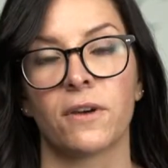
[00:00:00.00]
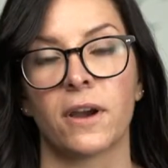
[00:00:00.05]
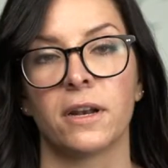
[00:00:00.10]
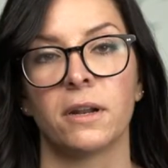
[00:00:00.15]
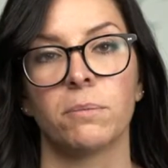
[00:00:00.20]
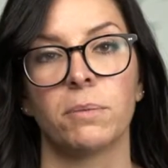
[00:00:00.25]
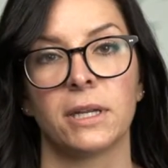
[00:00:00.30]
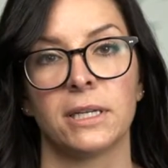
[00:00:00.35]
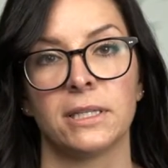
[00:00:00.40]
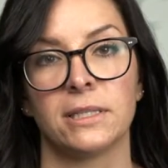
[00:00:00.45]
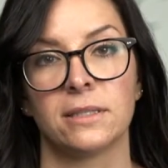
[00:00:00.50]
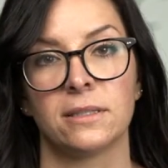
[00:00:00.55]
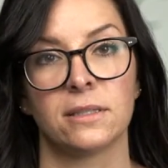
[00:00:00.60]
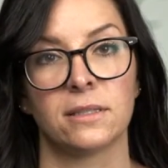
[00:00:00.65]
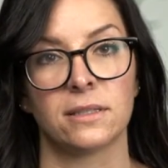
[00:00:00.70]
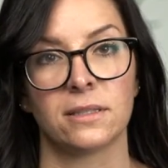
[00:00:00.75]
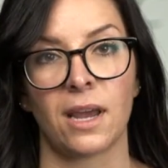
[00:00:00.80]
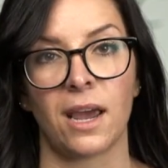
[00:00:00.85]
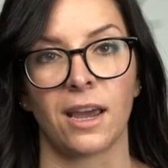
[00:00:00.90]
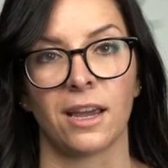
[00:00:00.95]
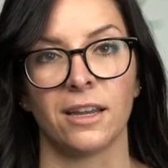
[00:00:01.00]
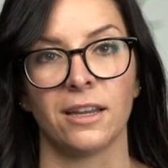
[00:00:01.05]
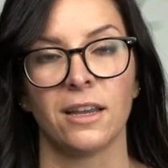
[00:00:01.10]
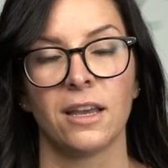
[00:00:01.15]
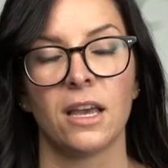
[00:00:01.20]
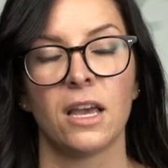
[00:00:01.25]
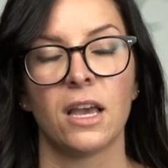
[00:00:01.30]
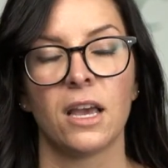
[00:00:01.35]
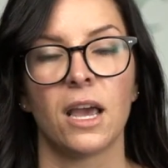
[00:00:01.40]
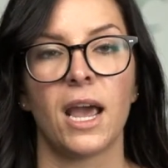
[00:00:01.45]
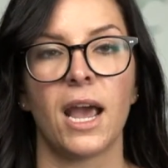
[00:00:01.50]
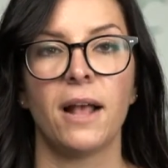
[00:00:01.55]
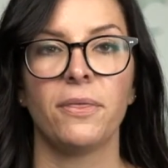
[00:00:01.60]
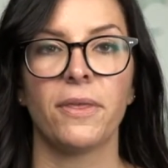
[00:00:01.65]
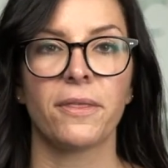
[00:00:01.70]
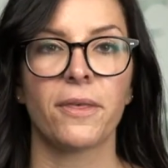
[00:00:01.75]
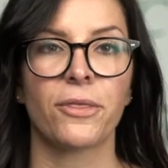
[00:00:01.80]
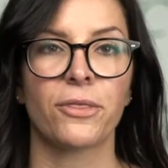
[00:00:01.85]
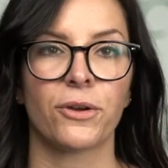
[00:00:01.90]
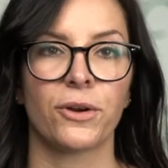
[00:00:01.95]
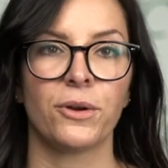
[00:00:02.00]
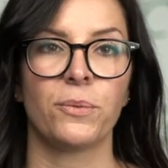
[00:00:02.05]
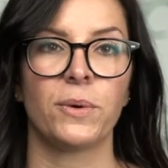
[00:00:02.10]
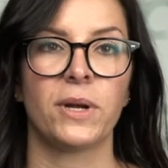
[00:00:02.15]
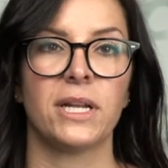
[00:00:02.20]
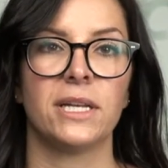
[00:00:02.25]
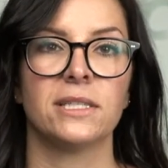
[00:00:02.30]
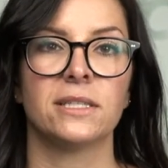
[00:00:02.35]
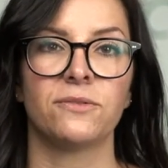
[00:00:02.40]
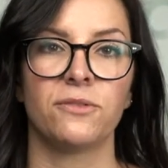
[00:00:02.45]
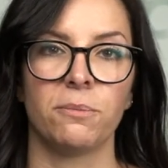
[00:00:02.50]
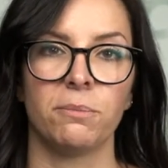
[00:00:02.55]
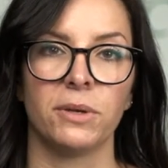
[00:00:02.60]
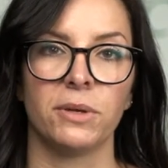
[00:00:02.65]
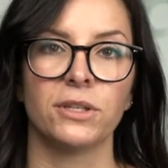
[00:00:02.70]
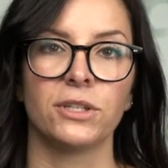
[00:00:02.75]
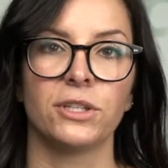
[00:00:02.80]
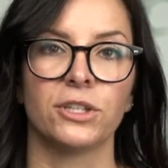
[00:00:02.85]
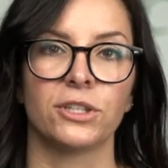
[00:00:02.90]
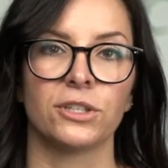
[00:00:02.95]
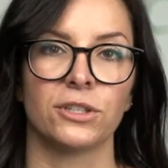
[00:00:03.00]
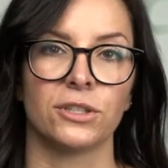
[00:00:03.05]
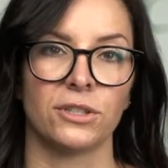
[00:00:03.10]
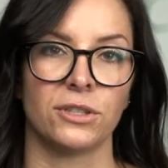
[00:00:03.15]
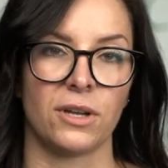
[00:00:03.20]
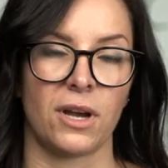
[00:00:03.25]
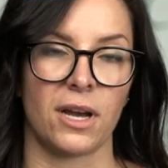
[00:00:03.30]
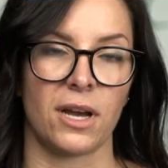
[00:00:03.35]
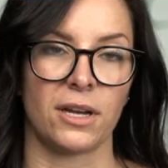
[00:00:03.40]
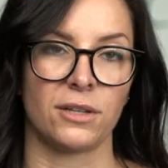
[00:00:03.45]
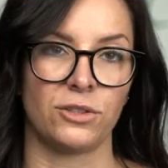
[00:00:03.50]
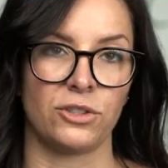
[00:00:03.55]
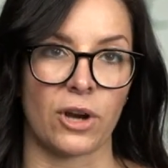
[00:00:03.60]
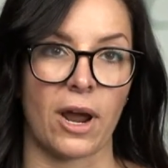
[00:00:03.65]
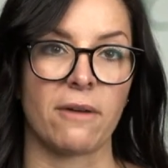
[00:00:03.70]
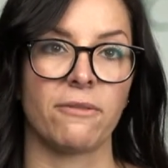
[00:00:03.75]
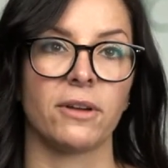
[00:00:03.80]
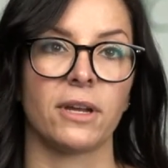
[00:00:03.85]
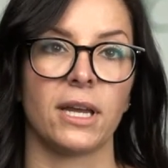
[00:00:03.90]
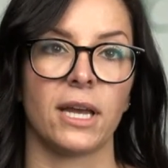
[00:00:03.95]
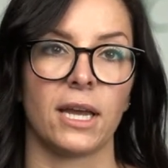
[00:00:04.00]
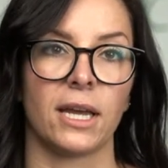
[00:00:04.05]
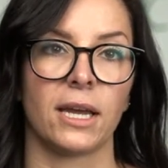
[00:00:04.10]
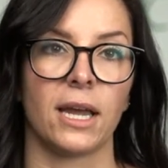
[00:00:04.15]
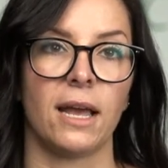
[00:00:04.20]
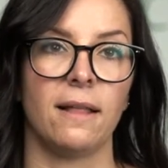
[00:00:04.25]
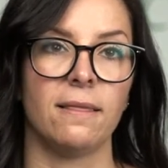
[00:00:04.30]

find a place to stay. And then the third one is familiar trafficking.